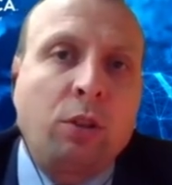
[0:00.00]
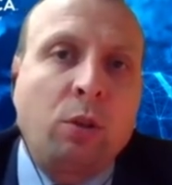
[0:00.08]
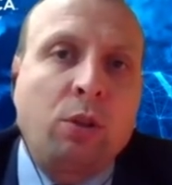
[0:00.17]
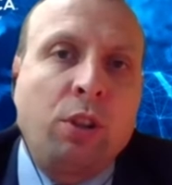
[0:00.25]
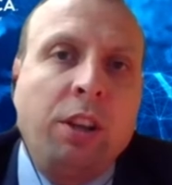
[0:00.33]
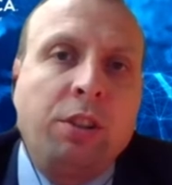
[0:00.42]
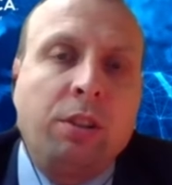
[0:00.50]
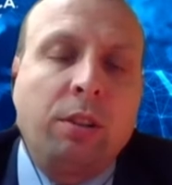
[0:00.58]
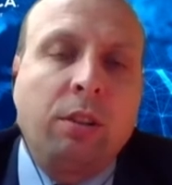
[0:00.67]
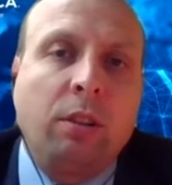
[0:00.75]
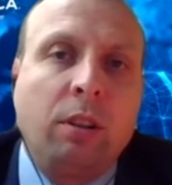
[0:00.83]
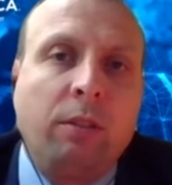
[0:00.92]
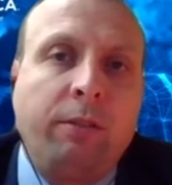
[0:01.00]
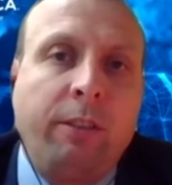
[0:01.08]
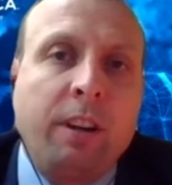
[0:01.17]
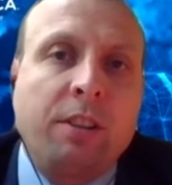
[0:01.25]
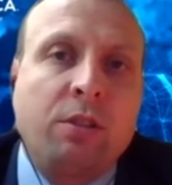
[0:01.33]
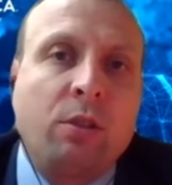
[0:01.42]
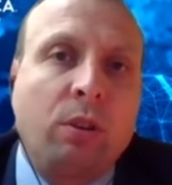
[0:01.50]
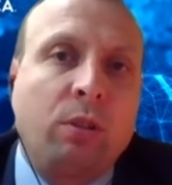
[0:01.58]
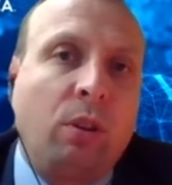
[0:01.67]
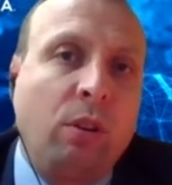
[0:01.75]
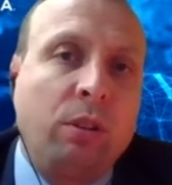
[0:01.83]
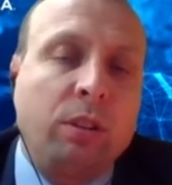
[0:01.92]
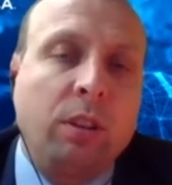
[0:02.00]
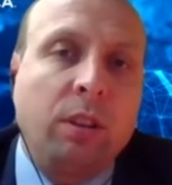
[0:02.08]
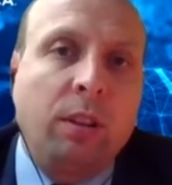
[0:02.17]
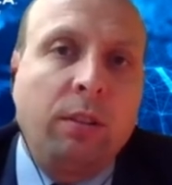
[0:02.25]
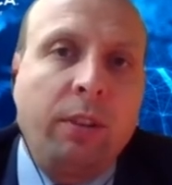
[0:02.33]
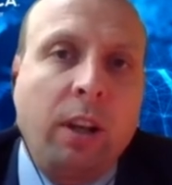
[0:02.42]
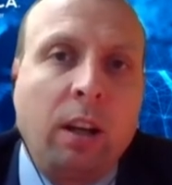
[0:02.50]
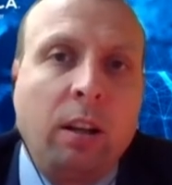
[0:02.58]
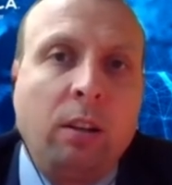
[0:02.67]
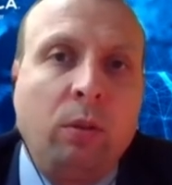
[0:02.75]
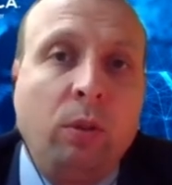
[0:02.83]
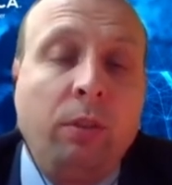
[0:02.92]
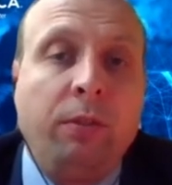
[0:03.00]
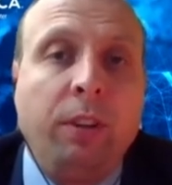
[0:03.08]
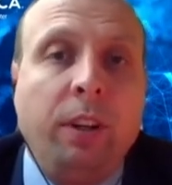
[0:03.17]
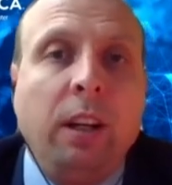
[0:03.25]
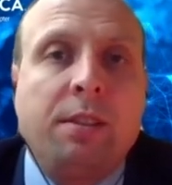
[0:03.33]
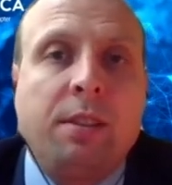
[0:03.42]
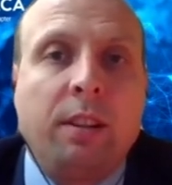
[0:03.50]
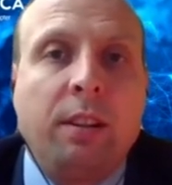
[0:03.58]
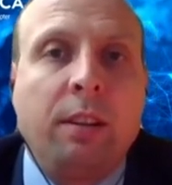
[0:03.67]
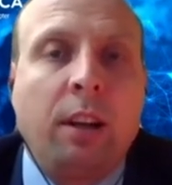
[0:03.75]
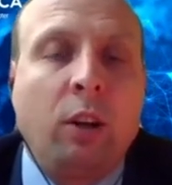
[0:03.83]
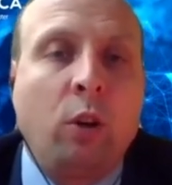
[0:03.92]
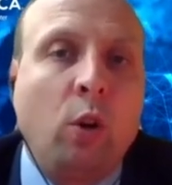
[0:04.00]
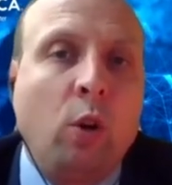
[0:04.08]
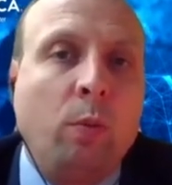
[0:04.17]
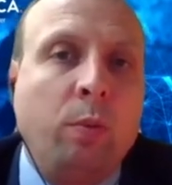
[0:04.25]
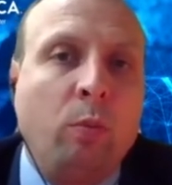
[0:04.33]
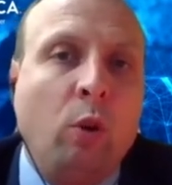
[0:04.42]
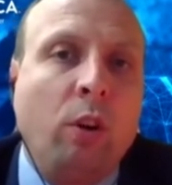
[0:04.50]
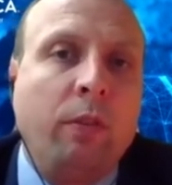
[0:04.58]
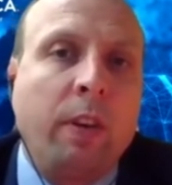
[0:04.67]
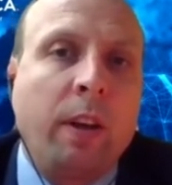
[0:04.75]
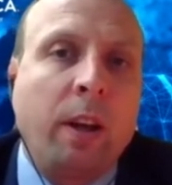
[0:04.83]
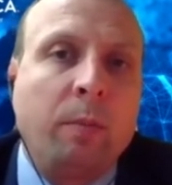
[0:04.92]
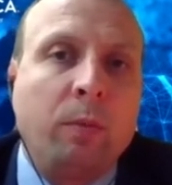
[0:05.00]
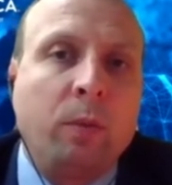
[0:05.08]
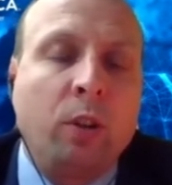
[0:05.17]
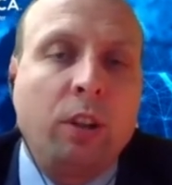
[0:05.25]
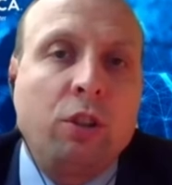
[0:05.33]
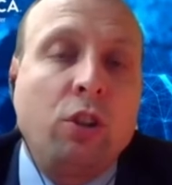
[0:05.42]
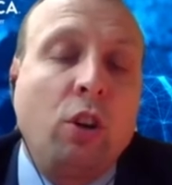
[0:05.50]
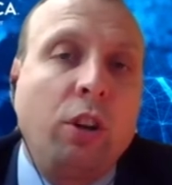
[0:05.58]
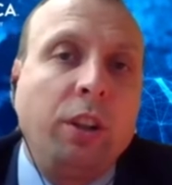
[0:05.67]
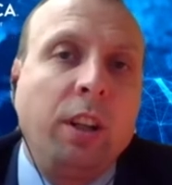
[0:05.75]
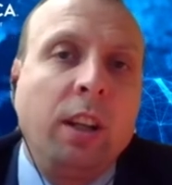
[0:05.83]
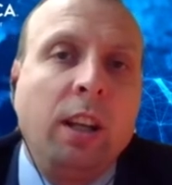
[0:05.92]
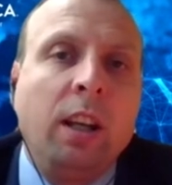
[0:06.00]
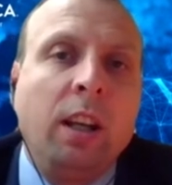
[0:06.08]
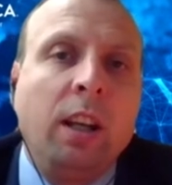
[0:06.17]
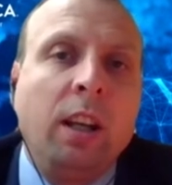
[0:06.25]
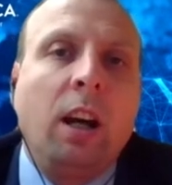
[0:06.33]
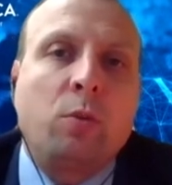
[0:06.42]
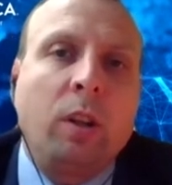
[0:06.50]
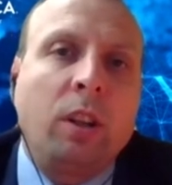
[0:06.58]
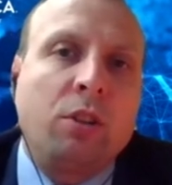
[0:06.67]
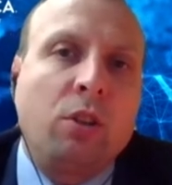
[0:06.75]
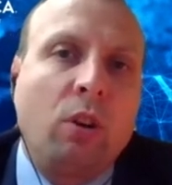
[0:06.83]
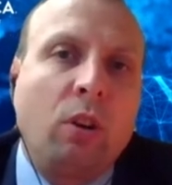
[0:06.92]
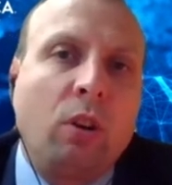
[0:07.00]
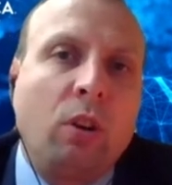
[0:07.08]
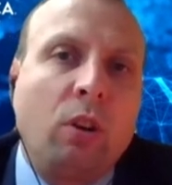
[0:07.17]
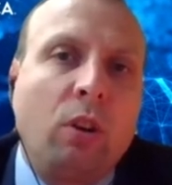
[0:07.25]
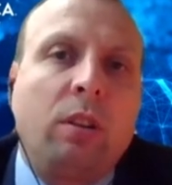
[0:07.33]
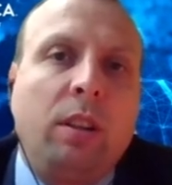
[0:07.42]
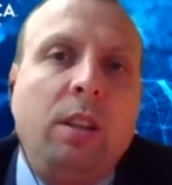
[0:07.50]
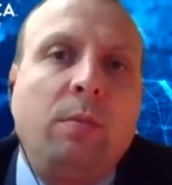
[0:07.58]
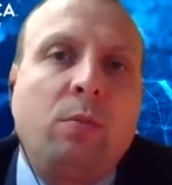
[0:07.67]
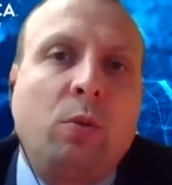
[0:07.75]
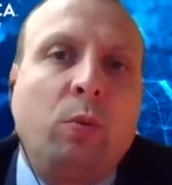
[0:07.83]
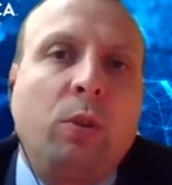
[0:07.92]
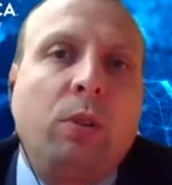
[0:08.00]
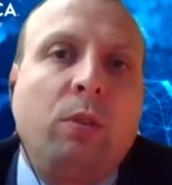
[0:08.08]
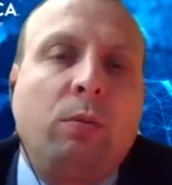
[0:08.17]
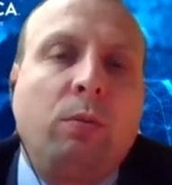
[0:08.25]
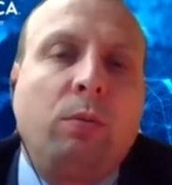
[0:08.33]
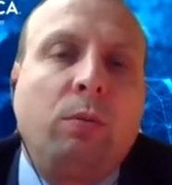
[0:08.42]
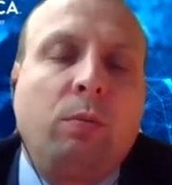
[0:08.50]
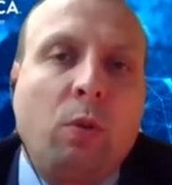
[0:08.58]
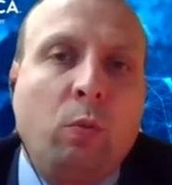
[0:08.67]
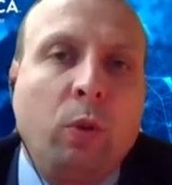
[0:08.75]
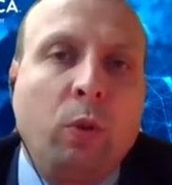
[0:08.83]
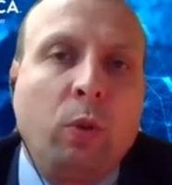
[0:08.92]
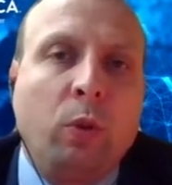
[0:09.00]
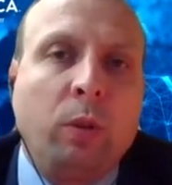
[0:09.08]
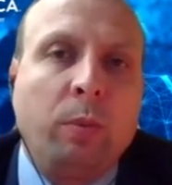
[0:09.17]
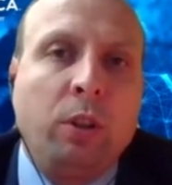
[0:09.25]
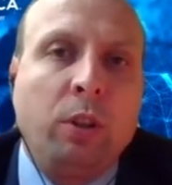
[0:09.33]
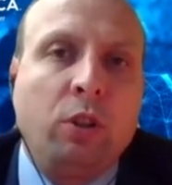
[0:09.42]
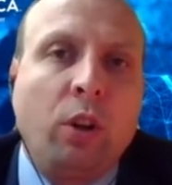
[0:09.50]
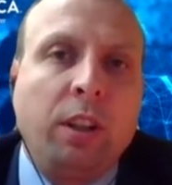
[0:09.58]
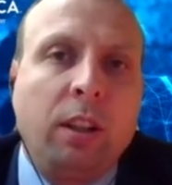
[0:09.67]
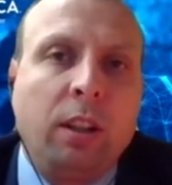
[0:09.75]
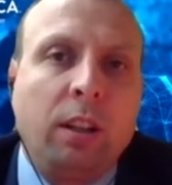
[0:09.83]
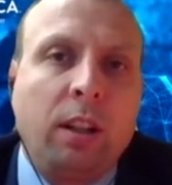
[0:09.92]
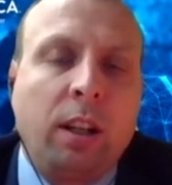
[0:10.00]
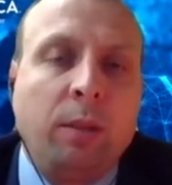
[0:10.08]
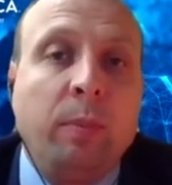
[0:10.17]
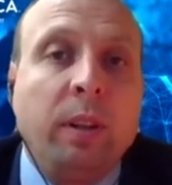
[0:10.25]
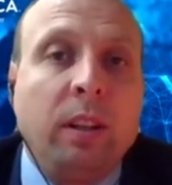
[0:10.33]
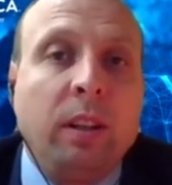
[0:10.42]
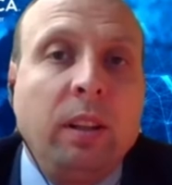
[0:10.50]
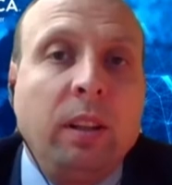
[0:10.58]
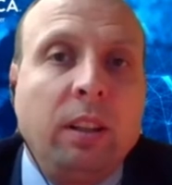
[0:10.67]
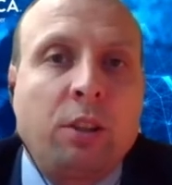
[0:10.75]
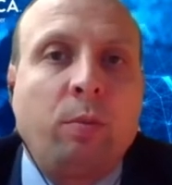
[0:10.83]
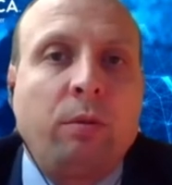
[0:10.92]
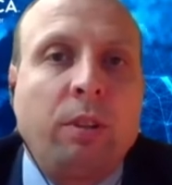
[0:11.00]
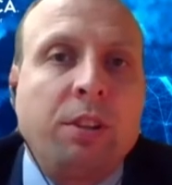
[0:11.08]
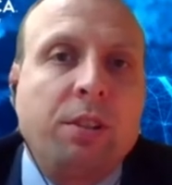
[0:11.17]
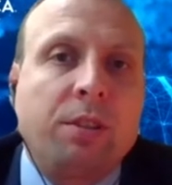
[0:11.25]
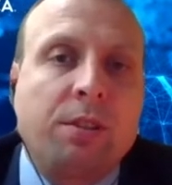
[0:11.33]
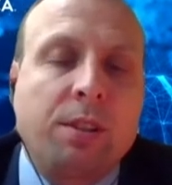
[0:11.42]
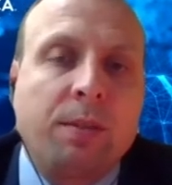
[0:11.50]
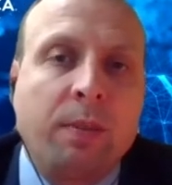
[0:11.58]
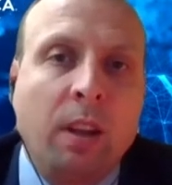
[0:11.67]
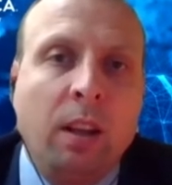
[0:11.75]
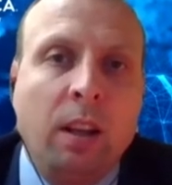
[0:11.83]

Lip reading: association first.org, there are only 3 listed. I hope more of them gonna join, as well as your teams will be joining and building such operations.